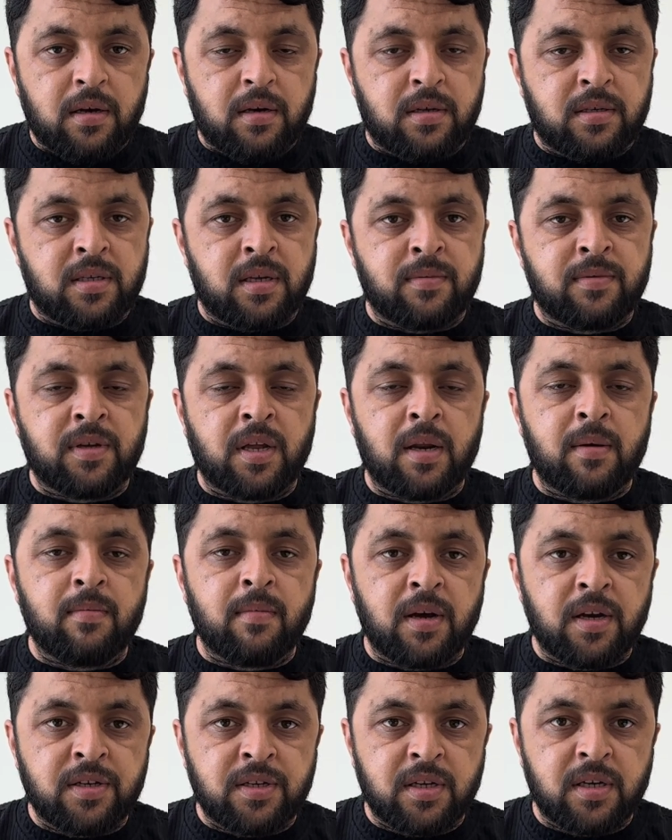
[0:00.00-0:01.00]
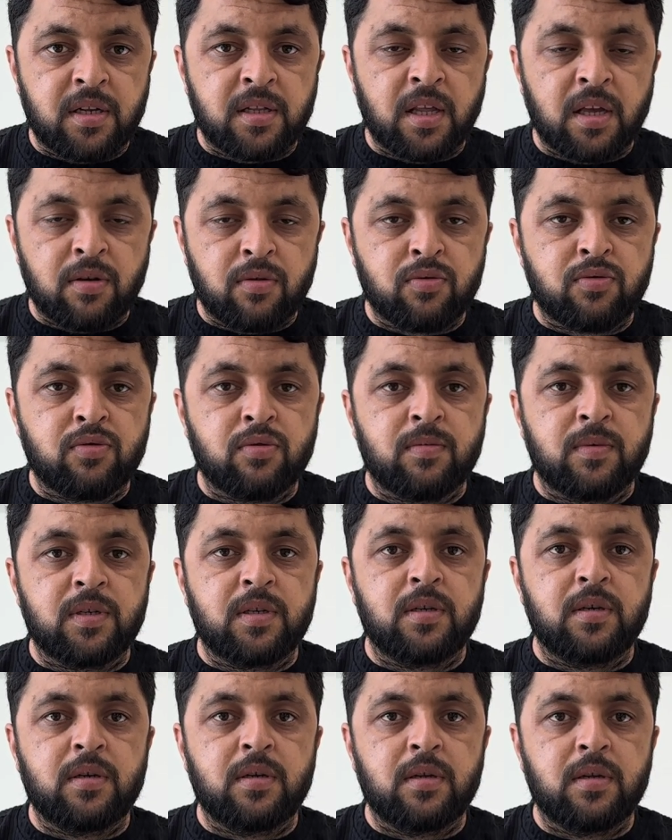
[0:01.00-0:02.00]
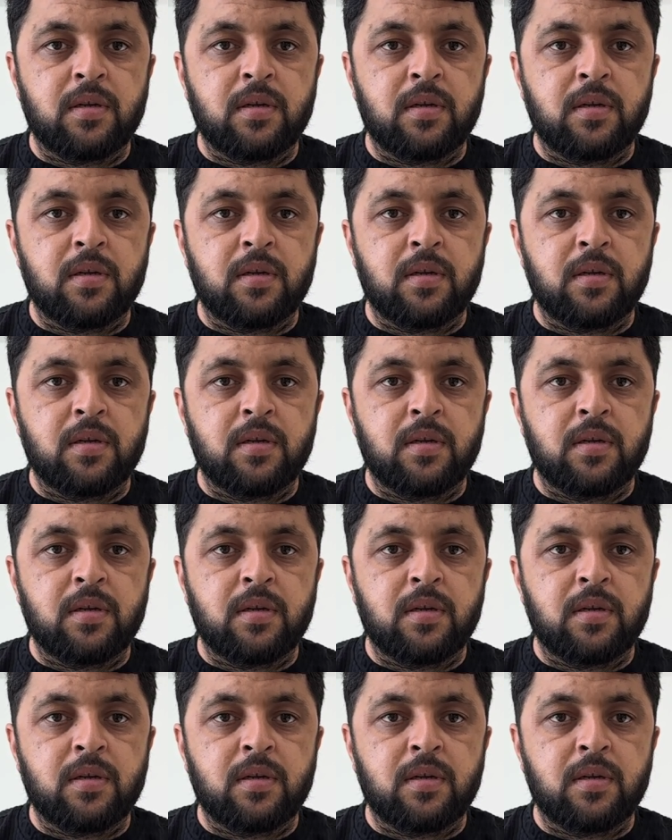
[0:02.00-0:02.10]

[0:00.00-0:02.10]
subscribe my channel. Thank you so much.